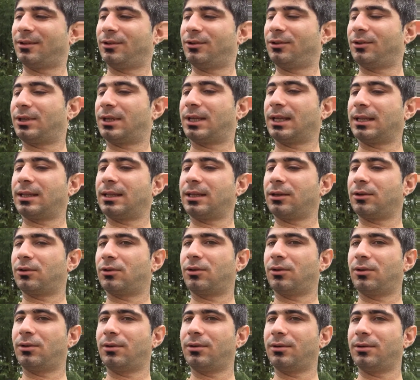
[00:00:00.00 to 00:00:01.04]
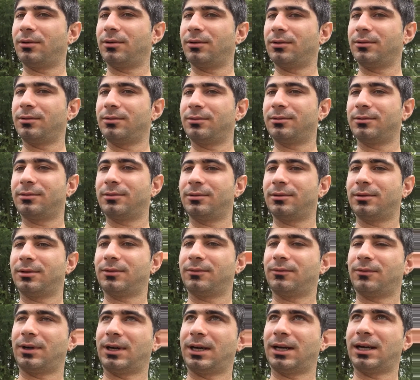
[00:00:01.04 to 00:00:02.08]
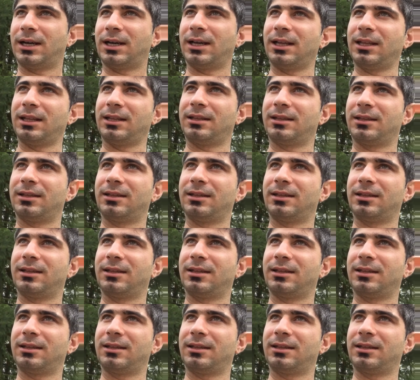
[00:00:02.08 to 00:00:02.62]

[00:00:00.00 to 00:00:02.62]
You getting cold? What?